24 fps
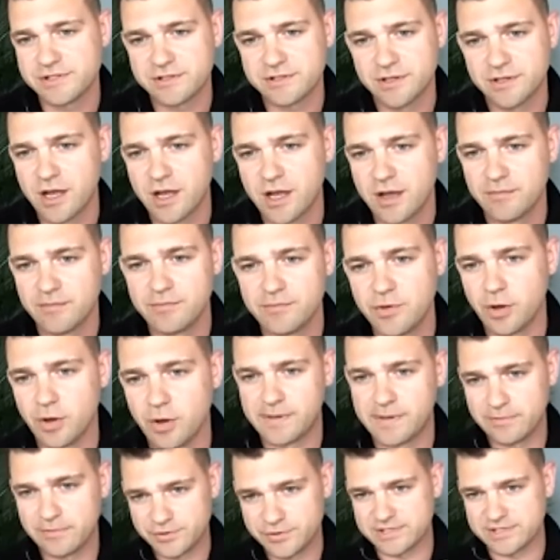not
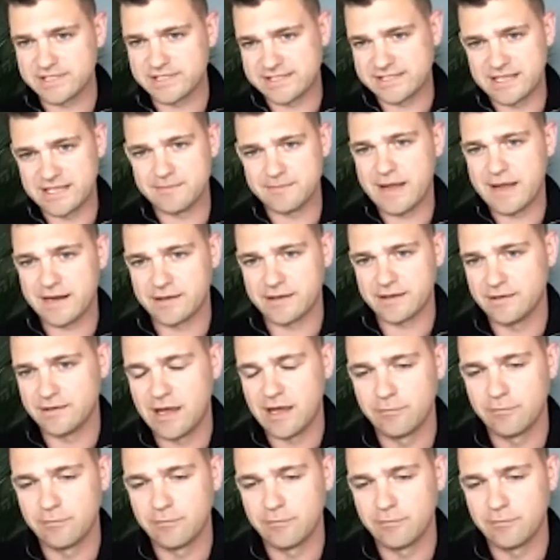people just to sit back and